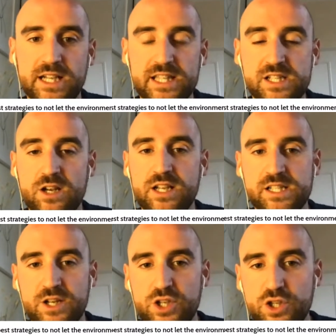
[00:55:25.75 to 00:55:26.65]
And there's
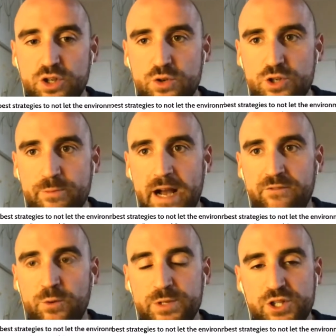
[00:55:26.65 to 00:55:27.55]
a huge amount
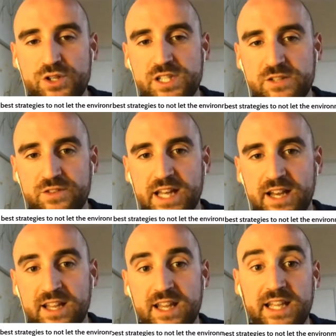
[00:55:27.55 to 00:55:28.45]
of opportunity for
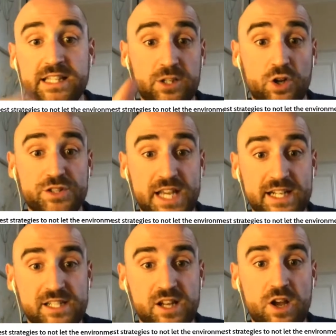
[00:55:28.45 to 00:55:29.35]
that in the
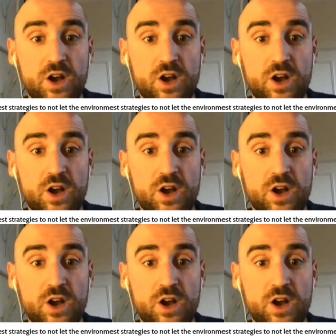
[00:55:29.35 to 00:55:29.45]
context